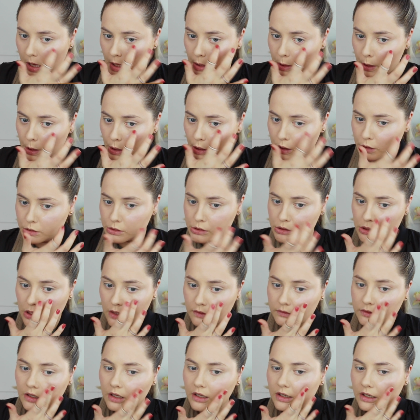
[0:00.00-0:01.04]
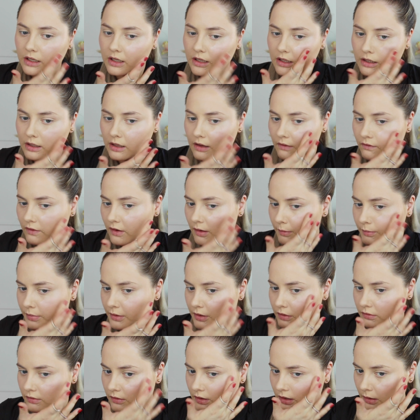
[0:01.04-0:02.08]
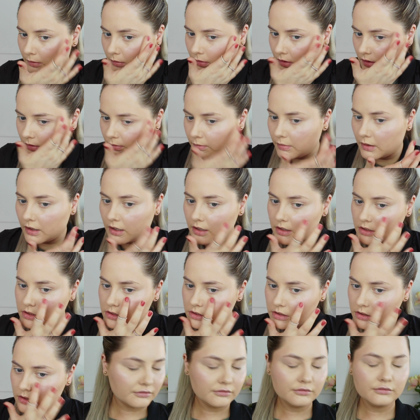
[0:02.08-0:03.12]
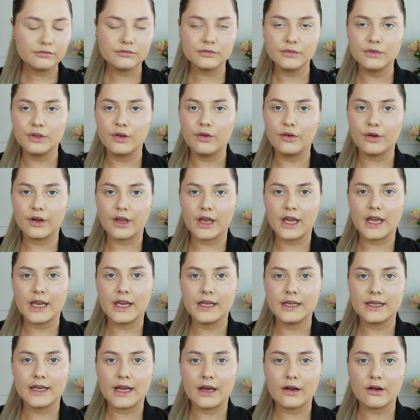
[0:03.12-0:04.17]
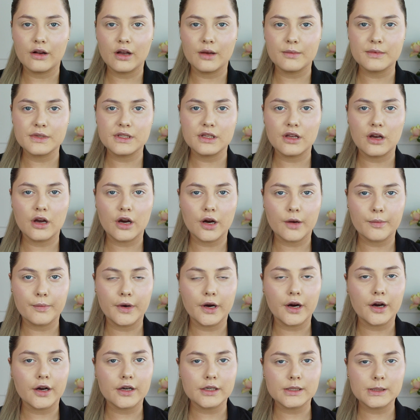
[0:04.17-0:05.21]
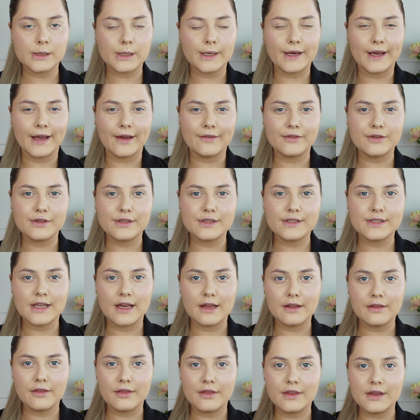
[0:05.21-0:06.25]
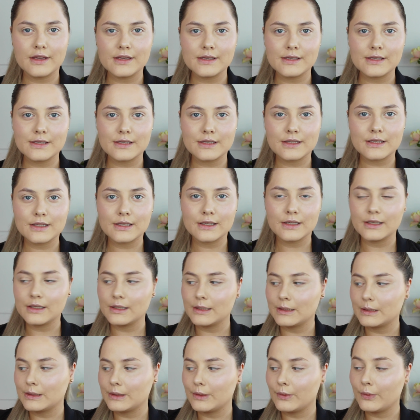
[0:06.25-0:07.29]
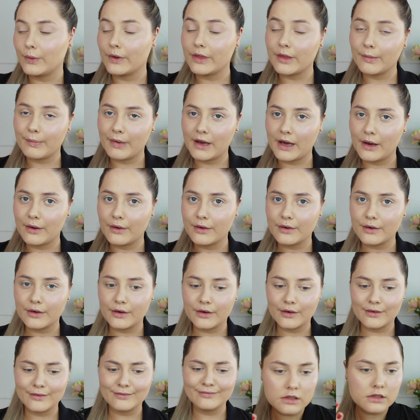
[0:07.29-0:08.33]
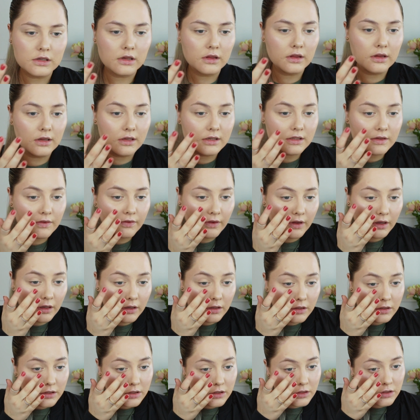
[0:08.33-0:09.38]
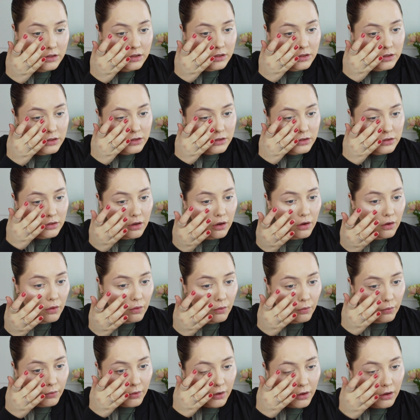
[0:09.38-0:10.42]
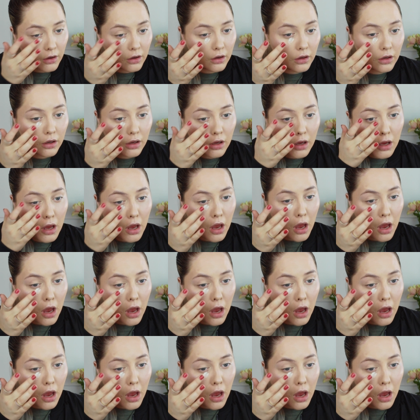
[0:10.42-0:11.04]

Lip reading: I think I just have to kind of give up cream blush. Okay, now comes the hard part. I have to set this with a powder. So this feels so wrong.